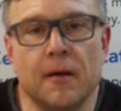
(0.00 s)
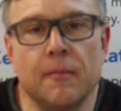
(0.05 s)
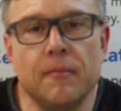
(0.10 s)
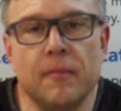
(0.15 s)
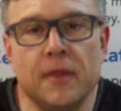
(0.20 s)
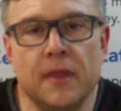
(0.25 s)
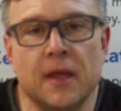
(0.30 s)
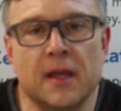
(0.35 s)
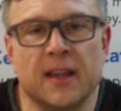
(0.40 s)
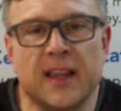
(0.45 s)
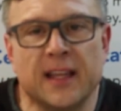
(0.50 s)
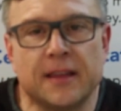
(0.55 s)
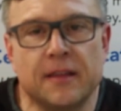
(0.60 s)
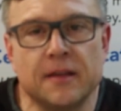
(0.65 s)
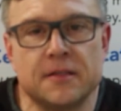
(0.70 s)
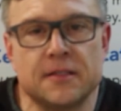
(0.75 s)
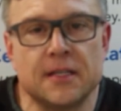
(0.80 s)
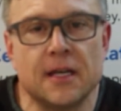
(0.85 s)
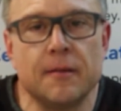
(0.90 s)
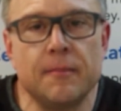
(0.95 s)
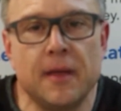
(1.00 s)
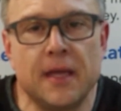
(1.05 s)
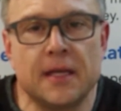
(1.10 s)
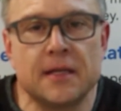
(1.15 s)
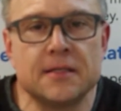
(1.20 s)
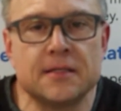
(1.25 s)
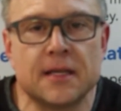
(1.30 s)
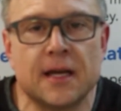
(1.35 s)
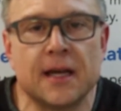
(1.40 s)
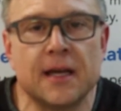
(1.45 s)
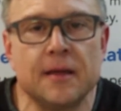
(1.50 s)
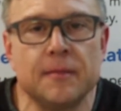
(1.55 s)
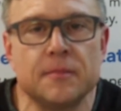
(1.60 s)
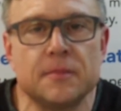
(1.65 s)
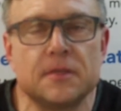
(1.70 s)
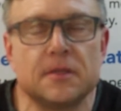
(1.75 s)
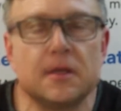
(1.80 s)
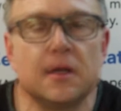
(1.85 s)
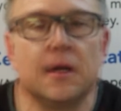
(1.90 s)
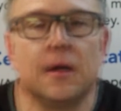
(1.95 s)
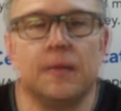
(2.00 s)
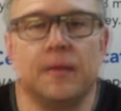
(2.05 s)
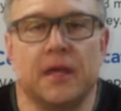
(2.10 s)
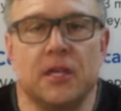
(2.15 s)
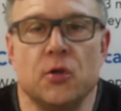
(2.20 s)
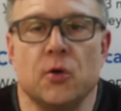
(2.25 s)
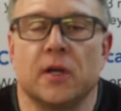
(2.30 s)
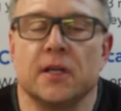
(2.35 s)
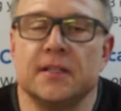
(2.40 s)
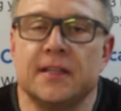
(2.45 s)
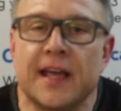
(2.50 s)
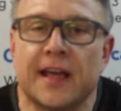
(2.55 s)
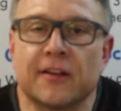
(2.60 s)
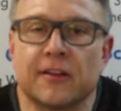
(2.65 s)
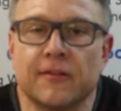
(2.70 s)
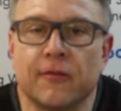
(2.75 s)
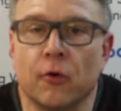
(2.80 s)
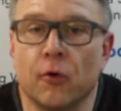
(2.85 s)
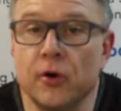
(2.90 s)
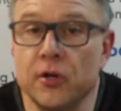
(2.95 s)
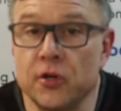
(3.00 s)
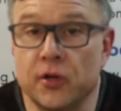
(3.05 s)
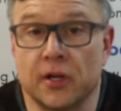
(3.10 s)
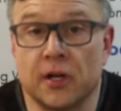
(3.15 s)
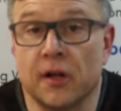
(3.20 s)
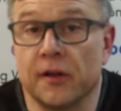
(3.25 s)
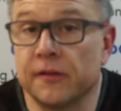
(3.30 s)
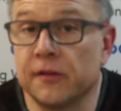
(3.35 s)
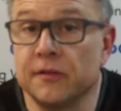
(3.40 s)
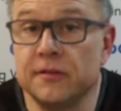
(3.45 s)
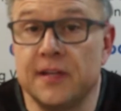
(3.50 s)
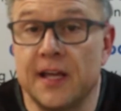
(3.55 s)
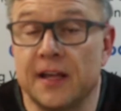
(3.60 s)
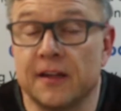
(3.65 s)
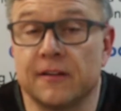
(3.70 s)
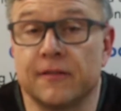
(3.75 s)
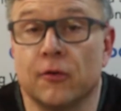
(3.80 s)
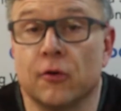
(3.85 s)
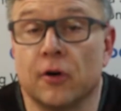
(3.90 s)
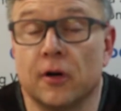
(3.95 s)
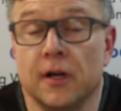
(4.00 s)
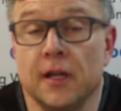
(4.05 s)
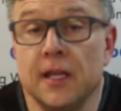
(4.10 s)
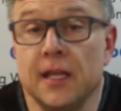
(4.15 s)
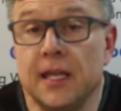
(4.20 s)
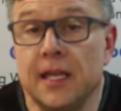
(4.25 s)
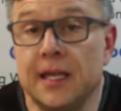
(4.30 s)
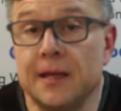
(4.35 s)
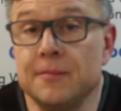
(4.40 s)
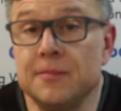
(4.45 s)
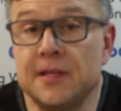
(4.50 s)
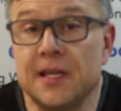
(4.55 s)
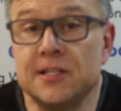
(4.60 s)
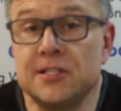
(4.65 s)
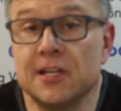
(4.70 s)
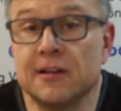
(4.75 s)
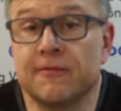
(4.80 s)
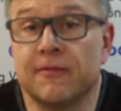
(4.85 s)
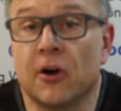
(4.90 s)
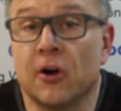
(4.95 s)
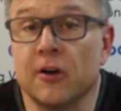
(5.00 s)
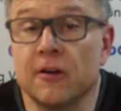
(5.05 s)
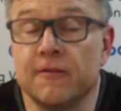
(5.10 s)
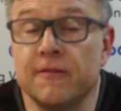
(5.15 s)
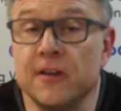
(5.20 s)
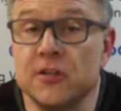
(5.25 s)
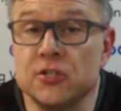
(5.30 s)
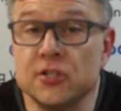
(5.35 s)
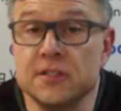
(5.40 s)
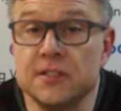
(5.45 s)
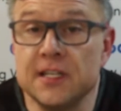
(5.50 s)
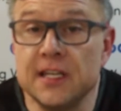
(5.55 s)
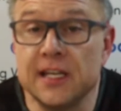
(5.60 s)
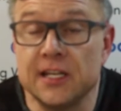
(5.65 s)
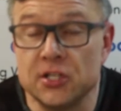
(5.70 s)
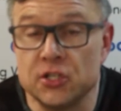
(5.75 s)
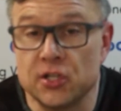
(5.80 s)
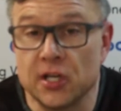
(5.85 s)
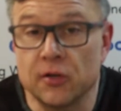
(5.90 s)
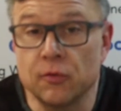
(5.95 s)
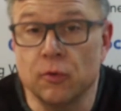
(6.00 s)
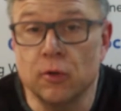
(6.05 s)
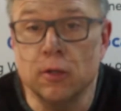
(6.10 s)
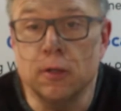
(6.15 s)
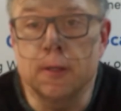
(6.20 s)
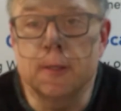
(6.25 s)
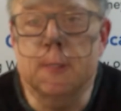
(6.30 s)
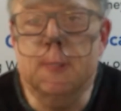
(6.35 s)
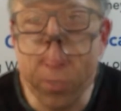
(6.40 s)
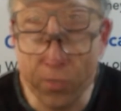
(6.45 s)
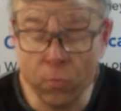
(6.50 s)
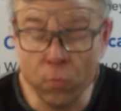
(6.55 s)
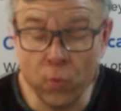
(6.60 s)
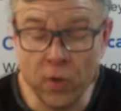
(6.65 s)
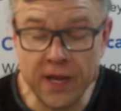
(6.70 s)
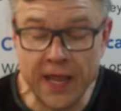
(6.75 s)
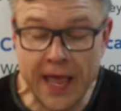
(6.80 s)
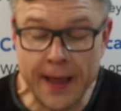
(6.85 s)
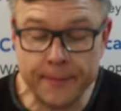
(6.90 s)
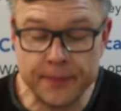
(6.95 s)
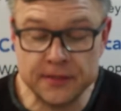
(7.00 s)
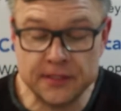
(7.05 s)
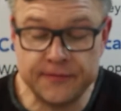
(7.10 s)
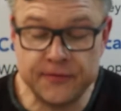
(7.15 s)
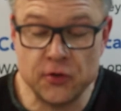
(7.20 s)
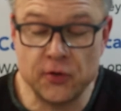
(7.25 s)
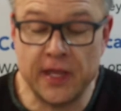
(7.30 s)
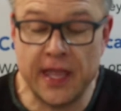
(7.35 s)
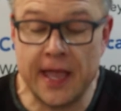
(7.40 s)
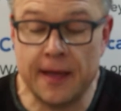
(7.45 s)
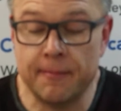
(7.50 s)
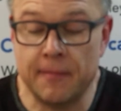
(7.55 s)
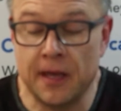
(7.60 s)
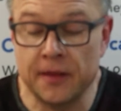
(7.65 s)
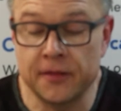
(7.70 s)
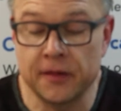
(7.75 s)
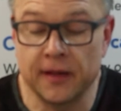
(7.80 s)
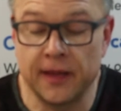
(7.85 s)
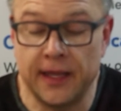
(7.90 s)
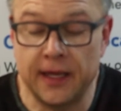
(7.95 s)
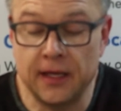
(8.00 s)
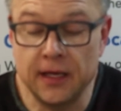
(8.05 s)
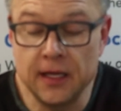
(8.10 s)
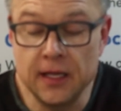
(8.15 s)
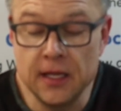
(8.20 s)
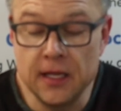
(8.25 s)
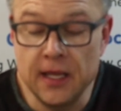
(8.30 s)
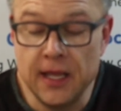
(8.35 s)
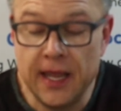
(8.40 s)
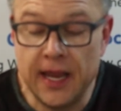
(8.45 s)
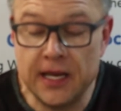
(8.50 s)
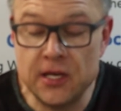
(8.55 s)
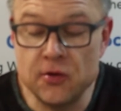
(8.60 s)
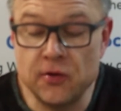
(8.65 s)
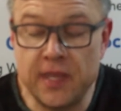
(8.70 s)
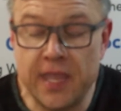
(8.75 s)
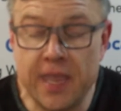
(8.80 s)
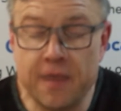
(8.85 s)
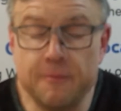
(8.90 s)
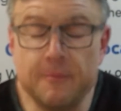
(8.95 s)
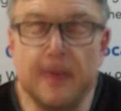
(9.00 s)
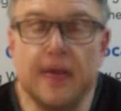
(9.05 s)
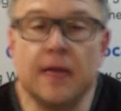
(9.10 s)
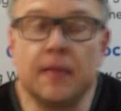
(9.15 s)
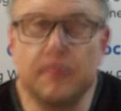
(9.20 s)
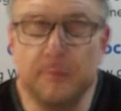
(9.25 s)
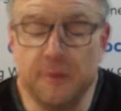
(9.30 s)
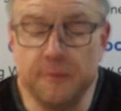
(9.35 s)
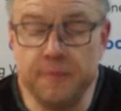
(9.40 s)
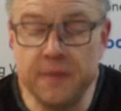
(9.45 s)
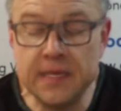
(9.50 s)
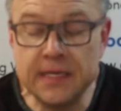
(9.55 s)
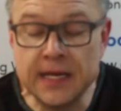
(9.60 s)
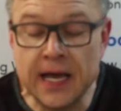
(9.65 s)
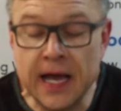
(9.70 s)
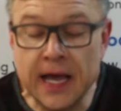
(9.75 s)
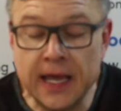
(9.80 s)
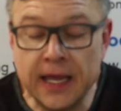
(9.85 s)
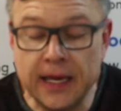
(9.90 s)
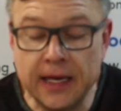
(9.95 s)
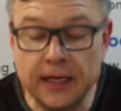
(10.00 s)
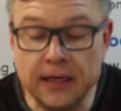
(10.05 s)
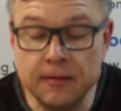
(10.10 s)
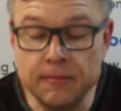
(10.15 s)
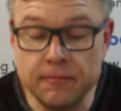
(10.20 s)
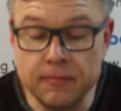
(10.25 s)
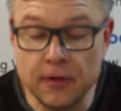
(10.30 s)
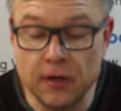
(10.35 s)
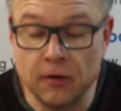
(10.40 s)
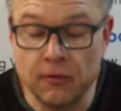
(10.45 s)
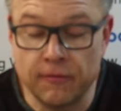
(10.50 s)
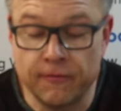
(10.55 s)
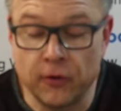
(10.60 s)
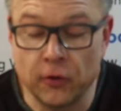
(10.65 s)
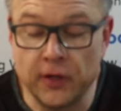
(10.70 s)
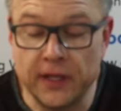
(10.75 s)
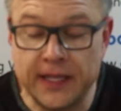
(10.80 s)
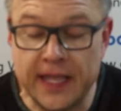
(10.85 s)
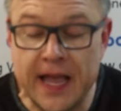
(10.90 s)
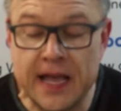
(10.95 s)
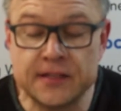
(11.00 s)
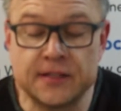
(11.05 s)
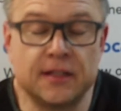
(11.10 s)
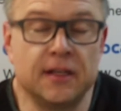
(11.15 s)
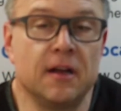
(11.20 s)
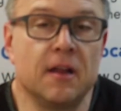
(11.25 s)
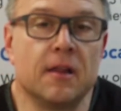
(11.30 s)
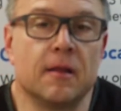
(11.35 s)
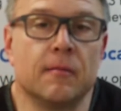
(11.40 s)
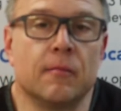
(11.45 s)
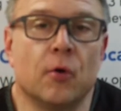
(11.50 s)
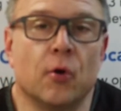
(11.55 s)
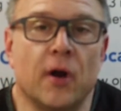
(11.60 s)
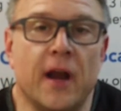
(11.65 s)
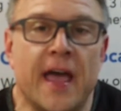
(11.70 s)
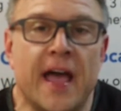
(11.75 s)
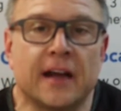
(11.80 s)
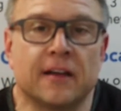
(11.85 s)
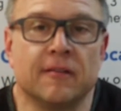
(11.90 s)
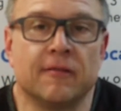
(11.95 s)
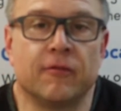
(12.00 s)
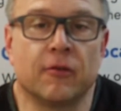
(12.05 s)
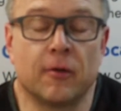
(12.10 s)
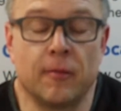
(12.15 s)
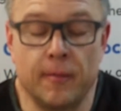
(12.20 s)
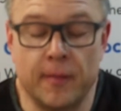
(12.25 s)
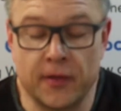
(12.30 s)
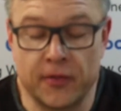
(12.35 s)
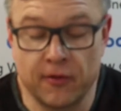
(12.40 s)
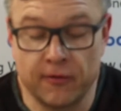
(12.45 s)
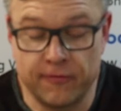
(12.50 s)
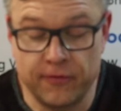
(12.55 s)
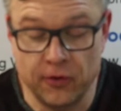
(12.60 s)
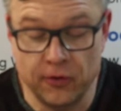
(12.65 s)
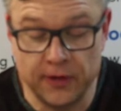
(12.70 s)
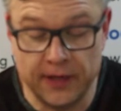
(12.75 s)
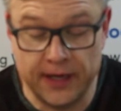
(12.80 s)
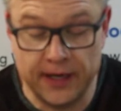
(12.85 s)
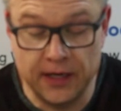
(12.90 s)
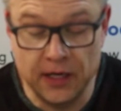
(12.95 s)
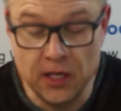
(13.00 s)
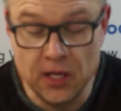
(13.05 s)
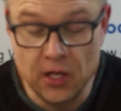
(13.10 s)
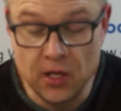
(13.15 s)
like the sub enzymes that you can test for. You can also test for MTHFR deficiency in general. But what happens if you can't methylate and you can't make the B9 or folic acid into the more active form of methylfolate?